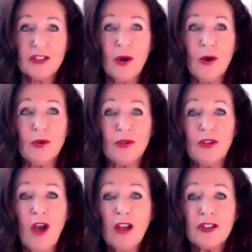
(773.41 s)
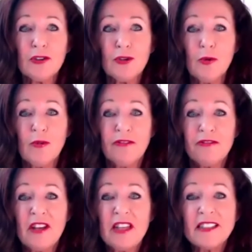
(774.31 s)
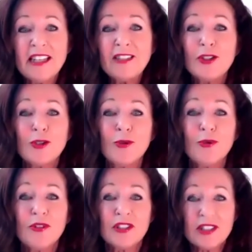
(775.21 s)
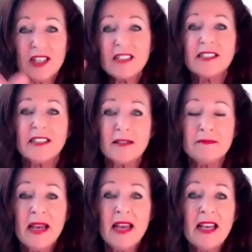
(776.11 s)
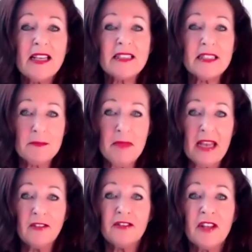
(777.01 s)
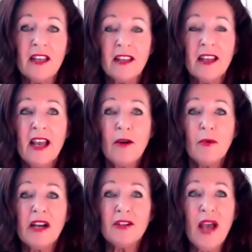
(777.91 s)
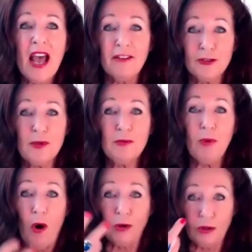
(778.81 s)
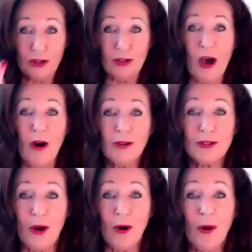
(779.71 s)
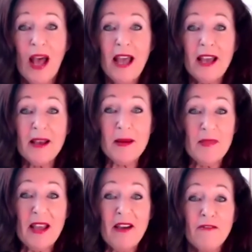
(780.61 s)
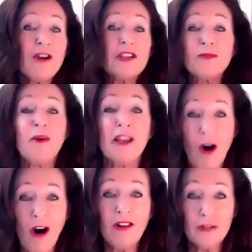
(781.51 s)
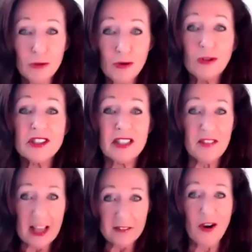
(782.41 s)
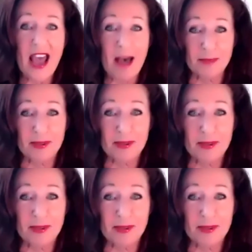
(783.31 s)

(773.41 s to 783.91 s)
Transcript: So, not to fit into the system is the main thing where you have to be bold, you know. So, um, first break all the rules and then you're happy.